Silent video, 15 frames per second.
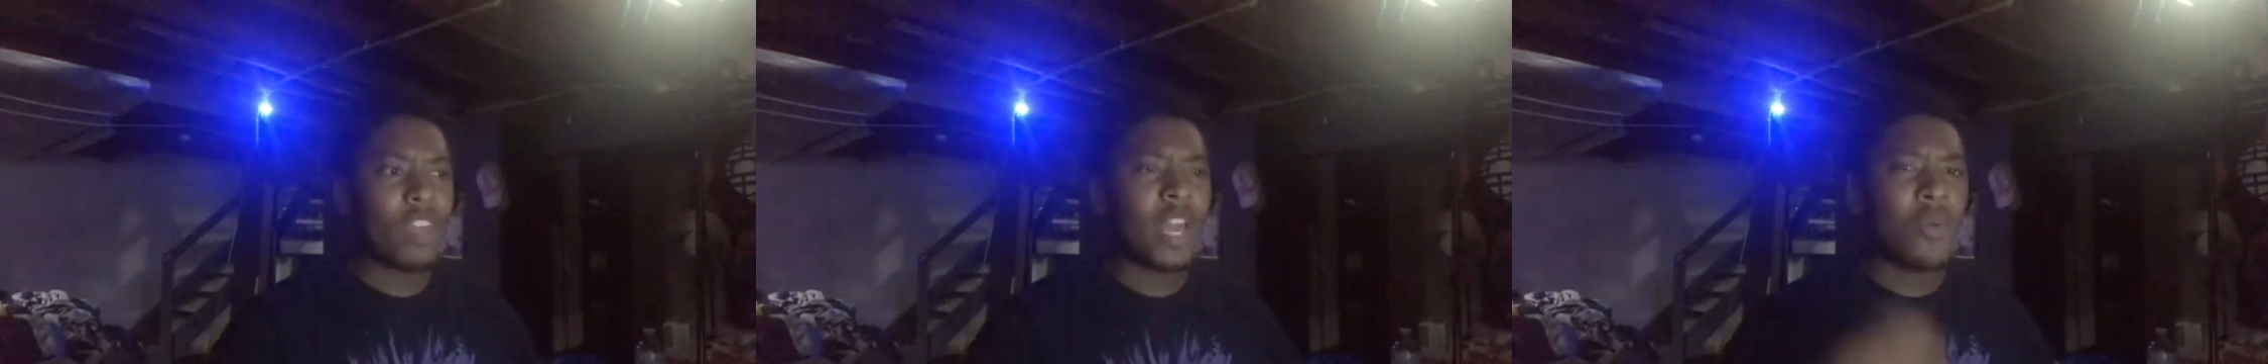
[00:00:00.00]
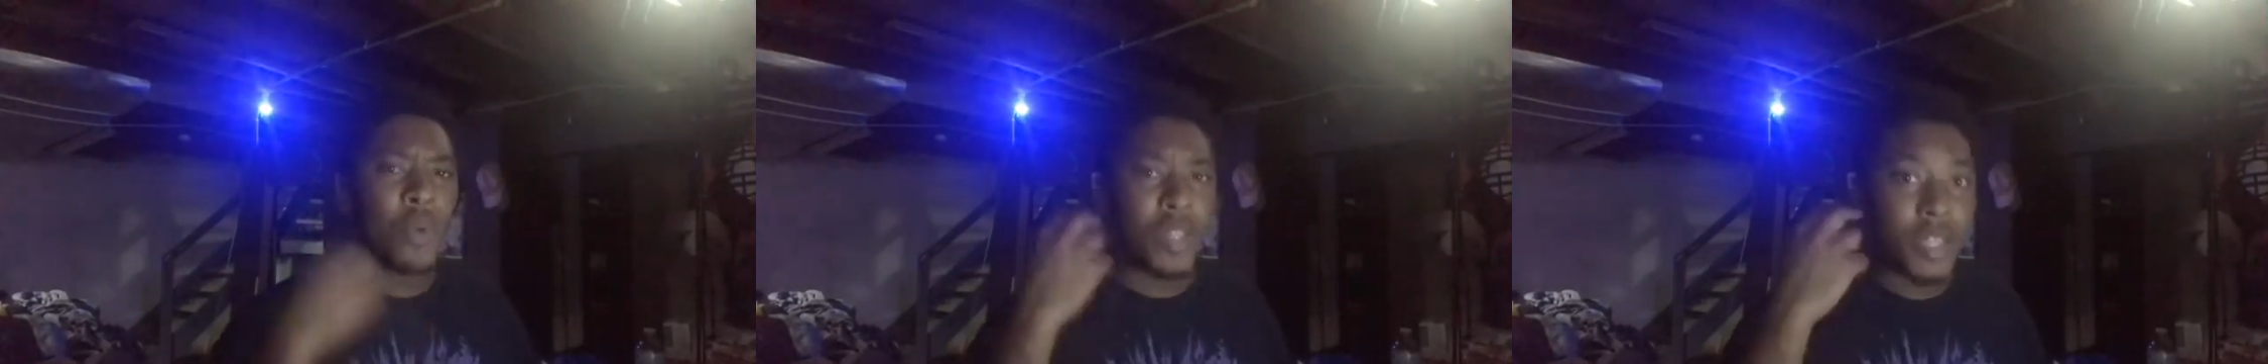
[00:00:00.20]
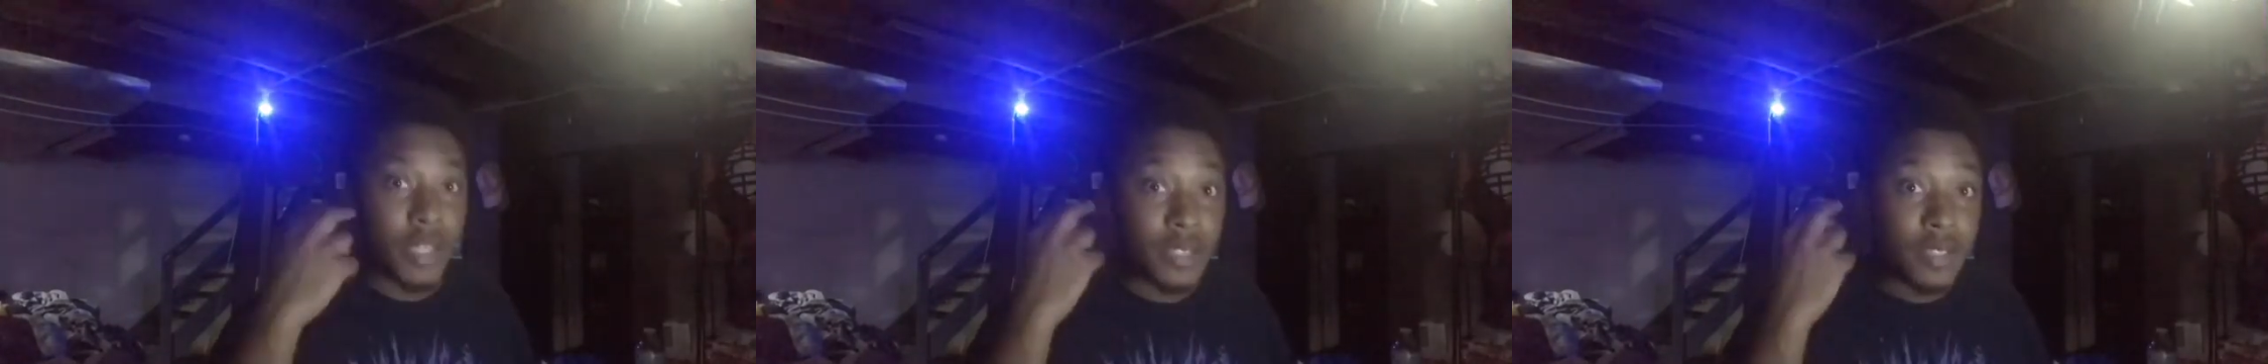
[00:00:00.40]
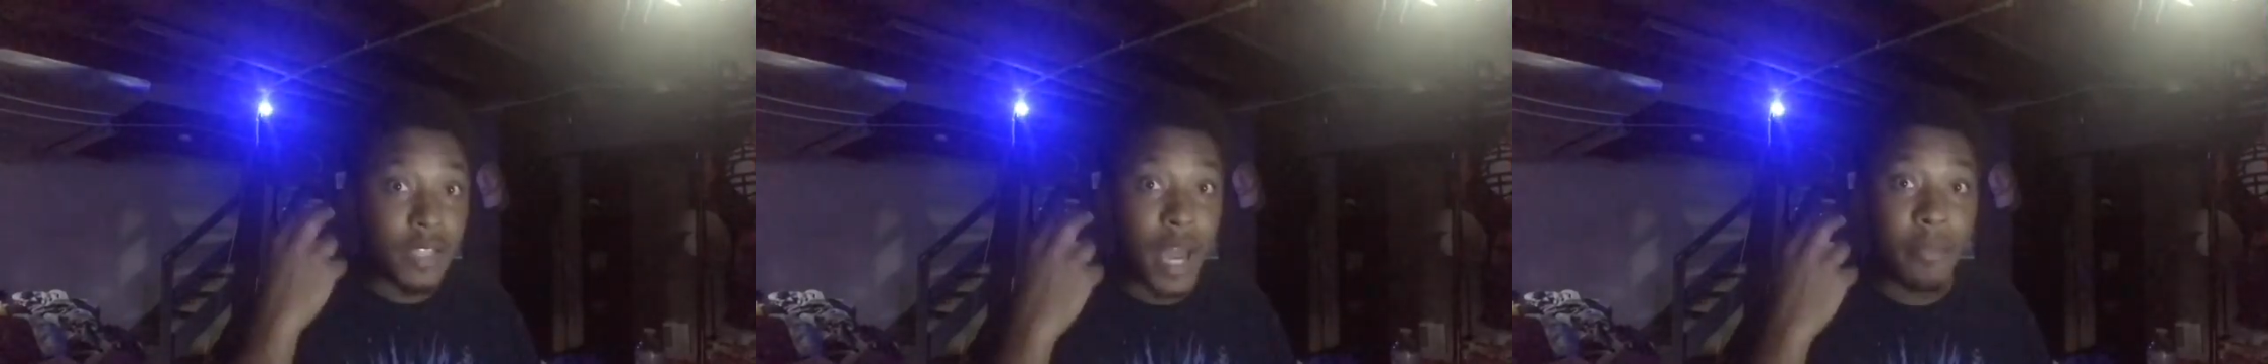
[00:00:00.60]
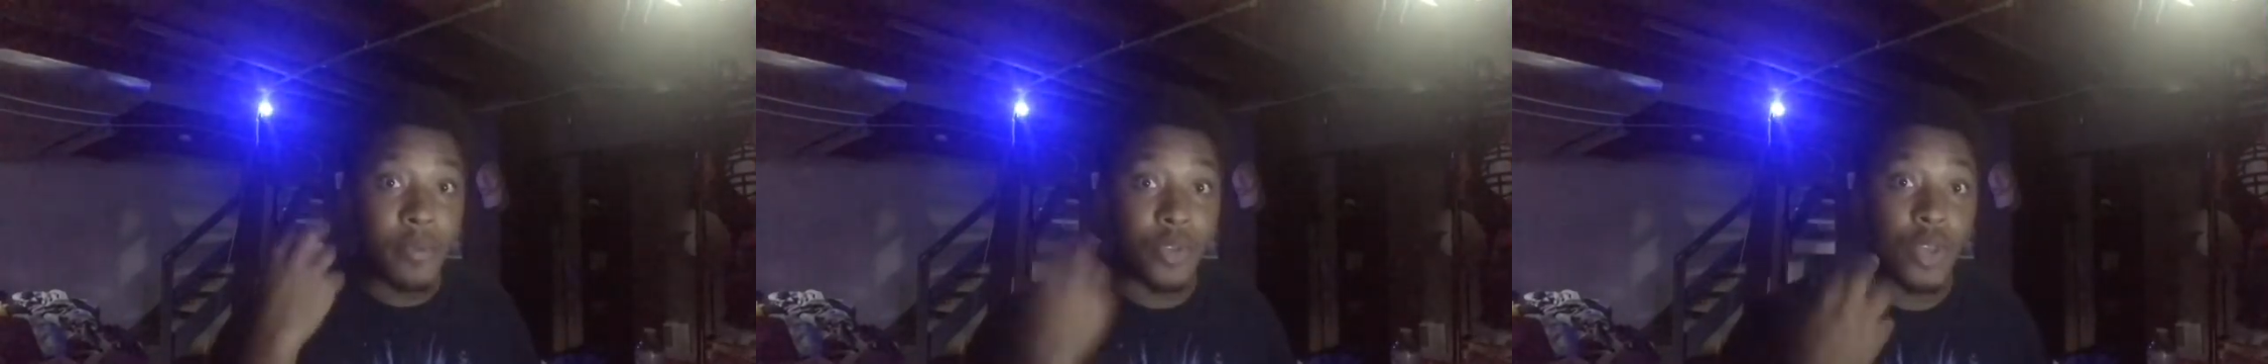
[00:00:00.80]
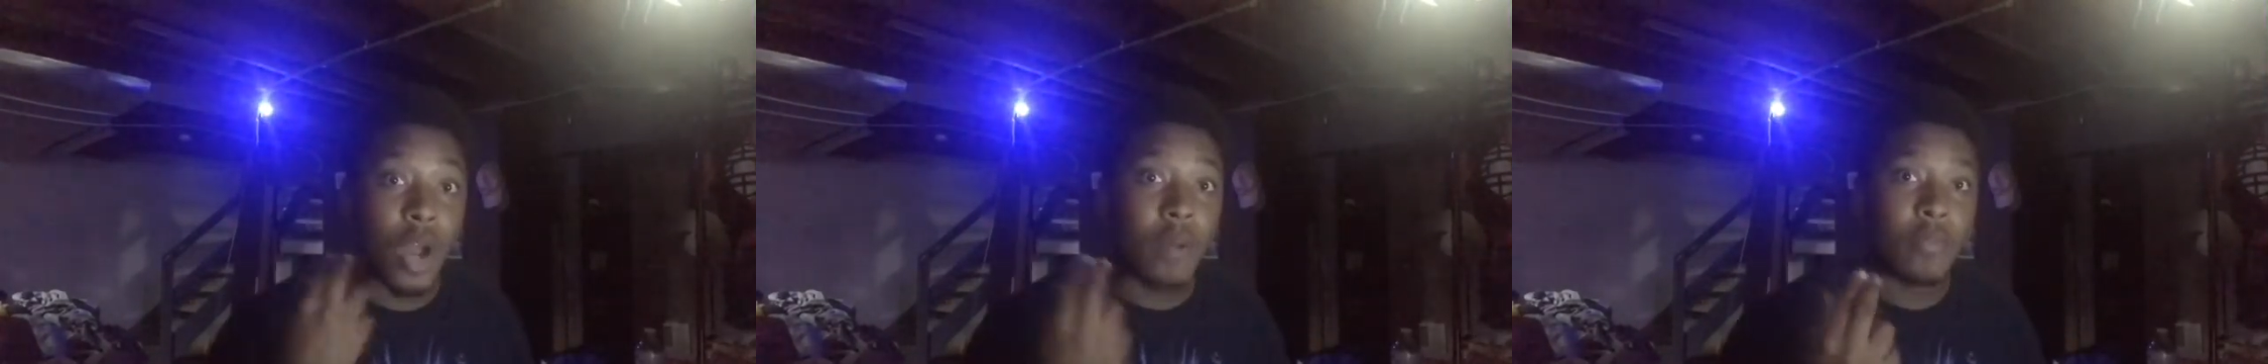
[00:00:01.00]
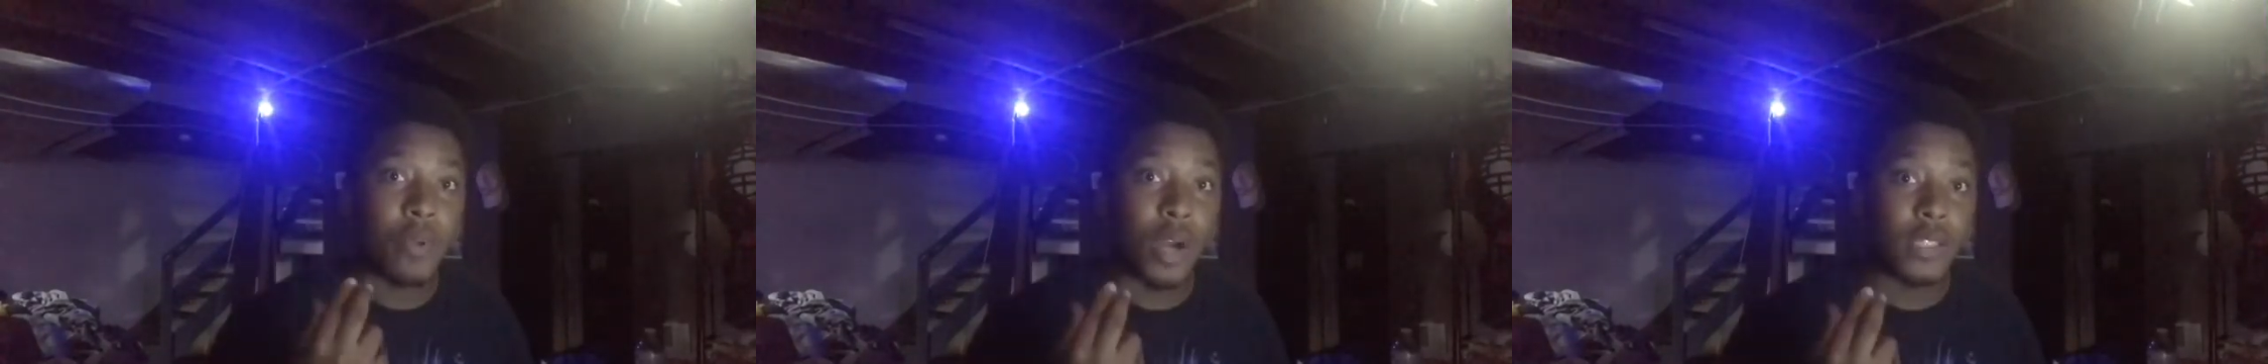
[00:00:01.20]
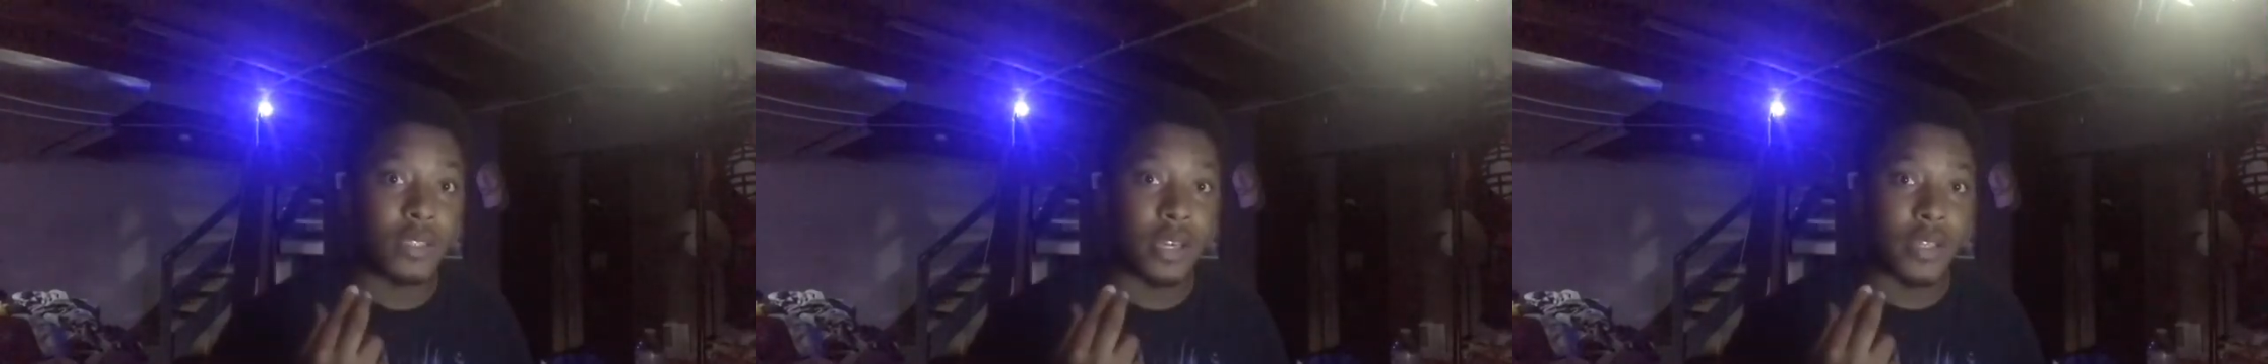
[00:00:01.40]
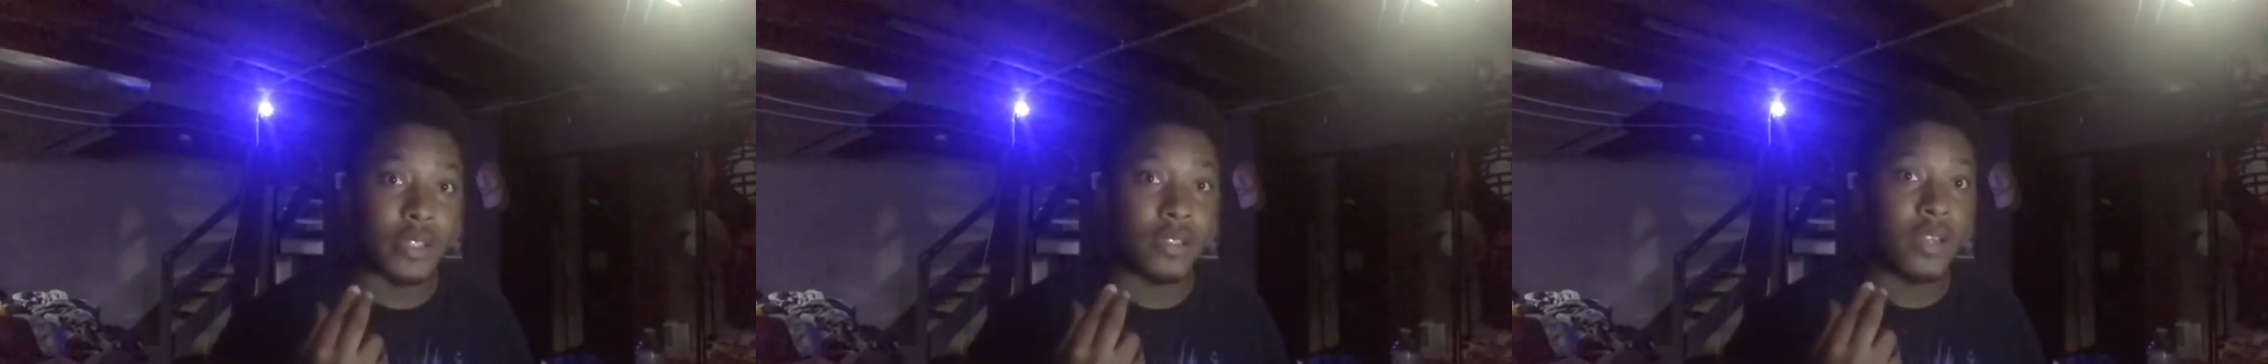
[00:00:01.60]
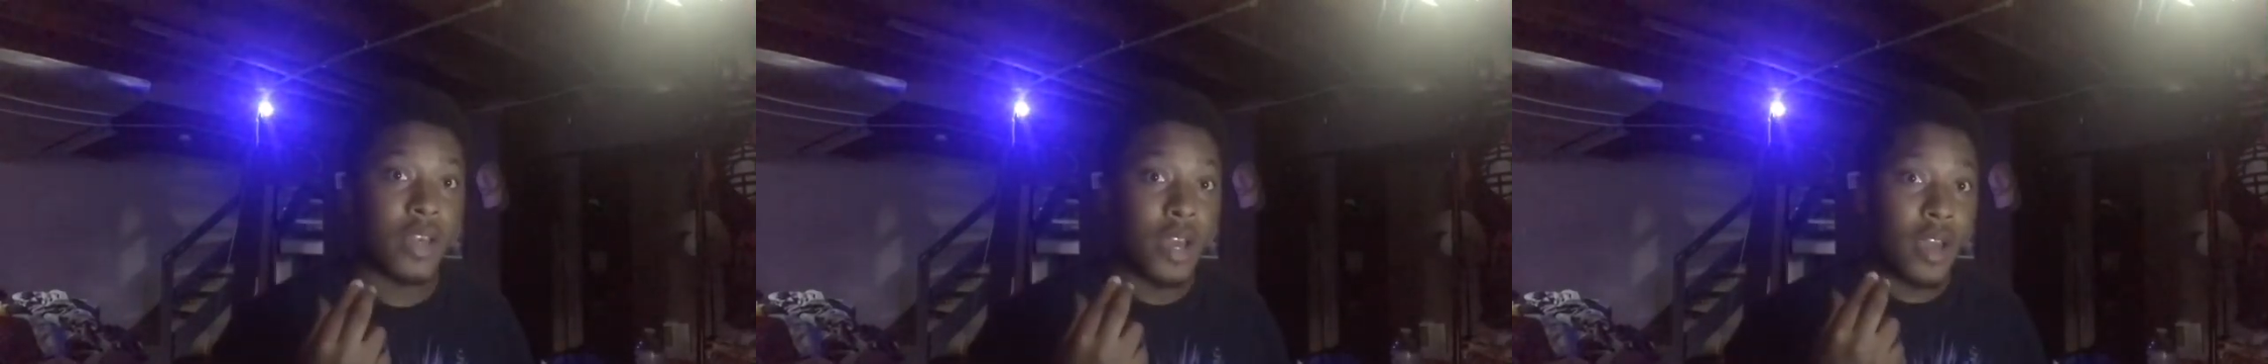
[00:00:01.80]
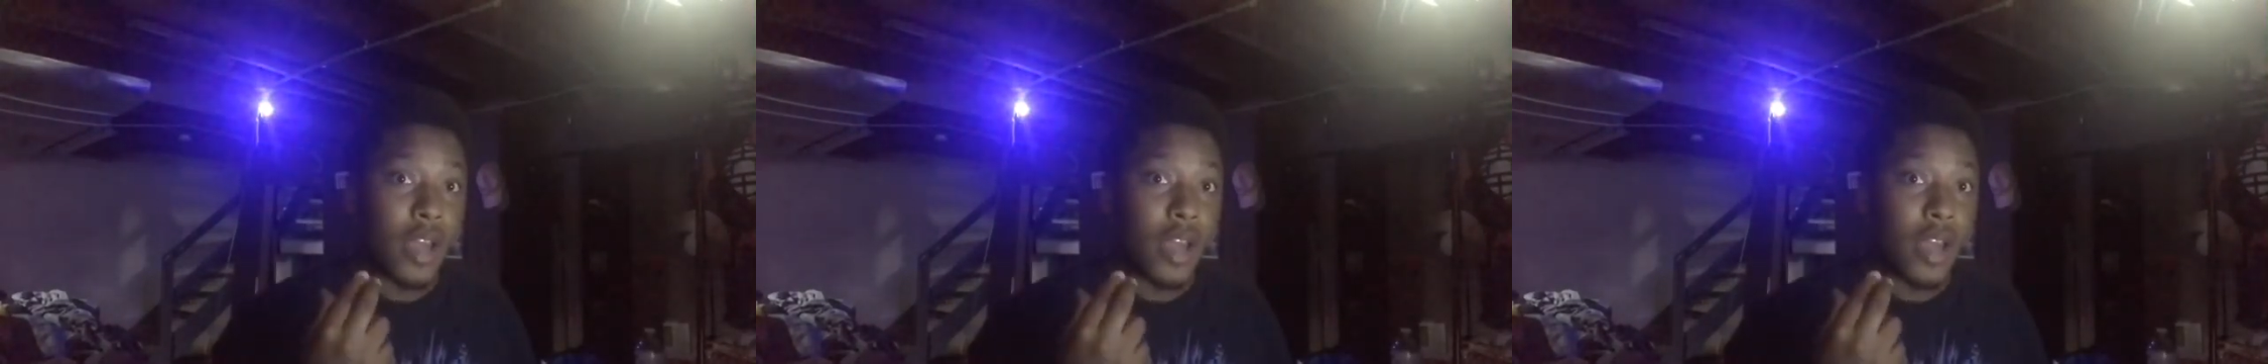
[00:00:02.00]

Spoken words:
And with this type of thought process